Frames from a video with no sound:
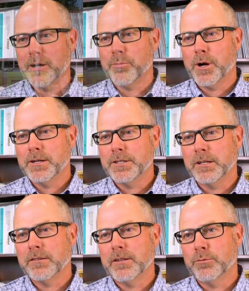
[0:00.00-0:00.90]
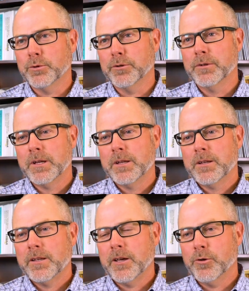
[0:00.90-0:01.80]
on a project that will
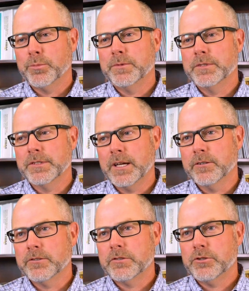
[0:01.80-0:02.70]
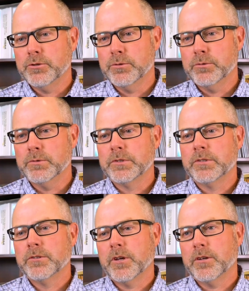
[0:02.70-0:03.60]
help designers
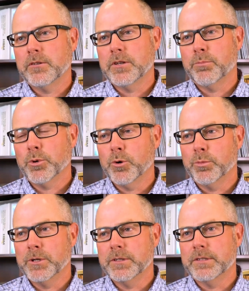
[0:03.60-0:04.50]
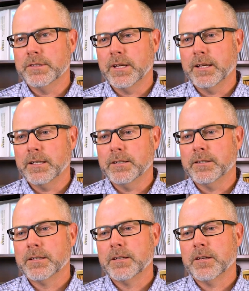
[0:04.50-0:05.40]
choose the appropriate design